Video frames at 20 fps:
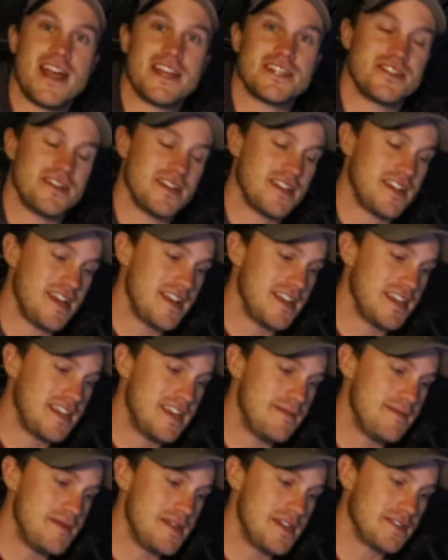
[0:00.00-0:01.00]
action to kind of
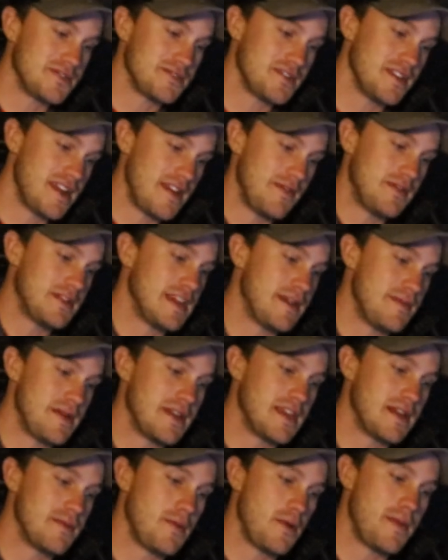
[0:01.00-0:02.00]
keep me interested. Every time I
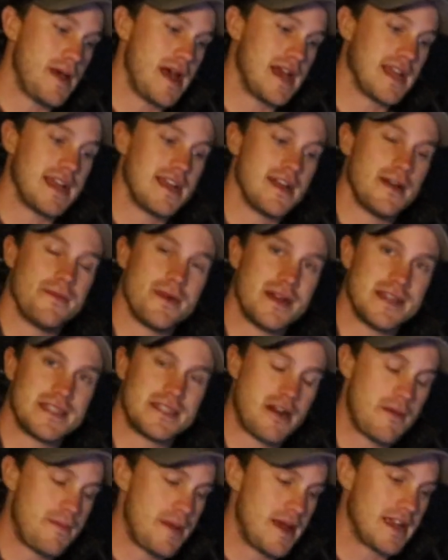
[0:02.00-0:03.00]
think about packing up or I
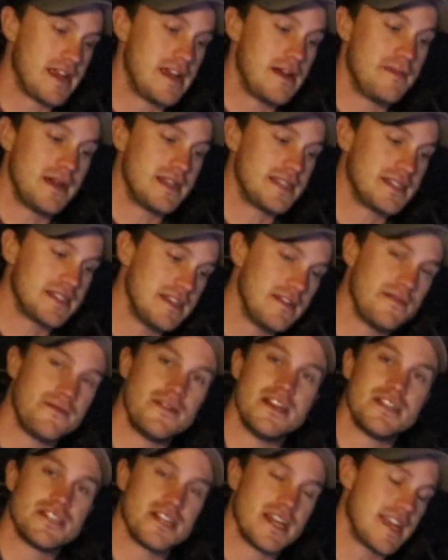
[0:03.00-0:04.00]
start packing up, I see a
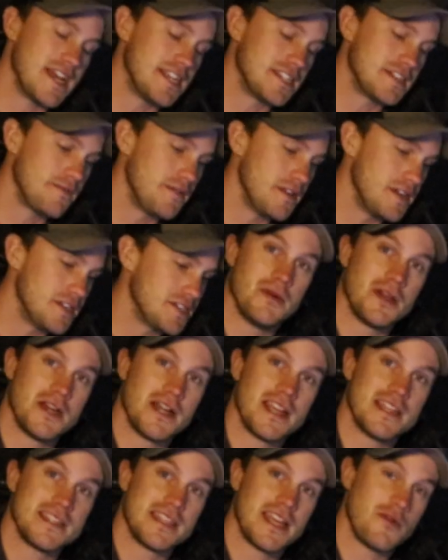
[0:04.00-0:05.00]
fish, I catch a fish, but
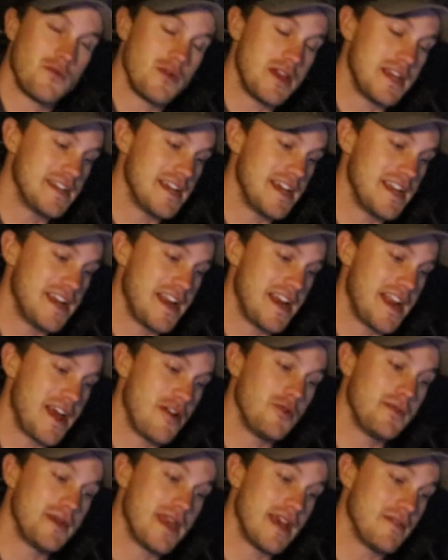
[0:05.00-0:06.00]
it is a weeknight and I
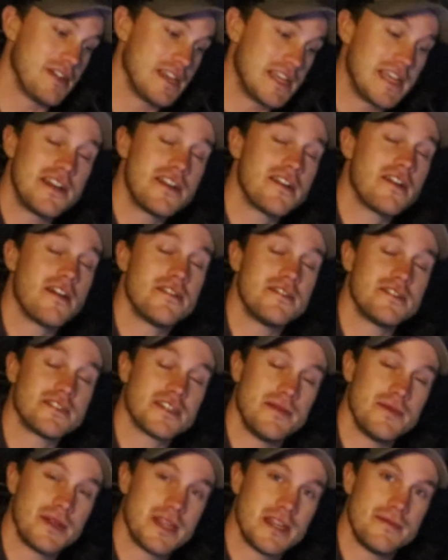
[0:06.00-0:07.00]
will be having kindergartners
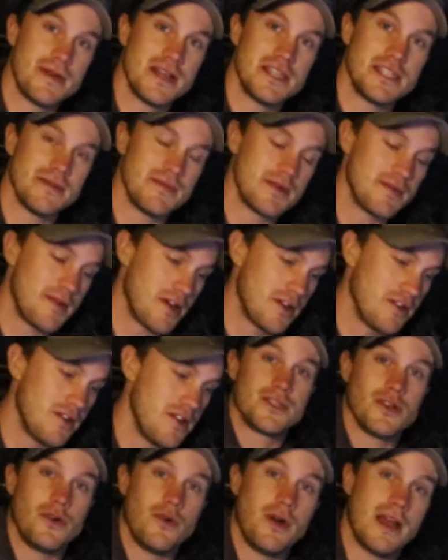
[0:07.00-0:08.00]
coming into my gym tomorrow.
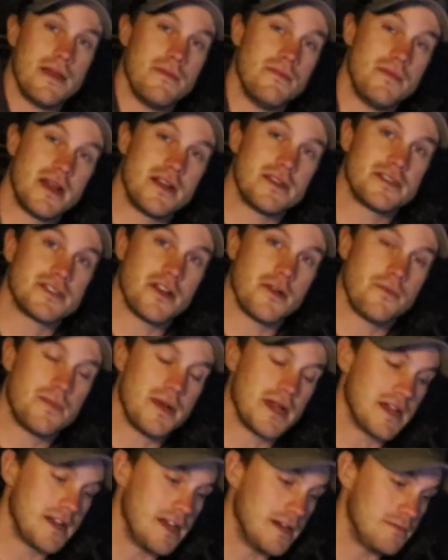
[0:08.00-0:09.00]
So I better start
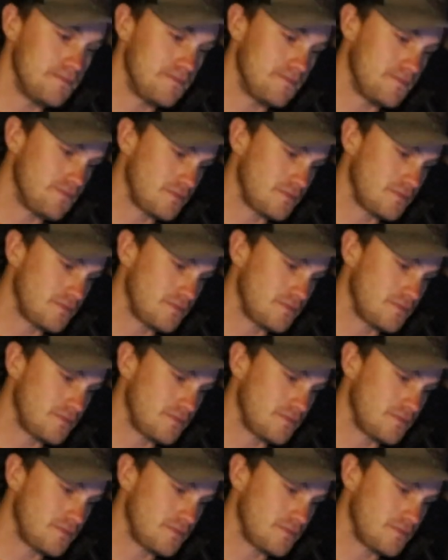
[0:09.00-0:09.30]
picking up.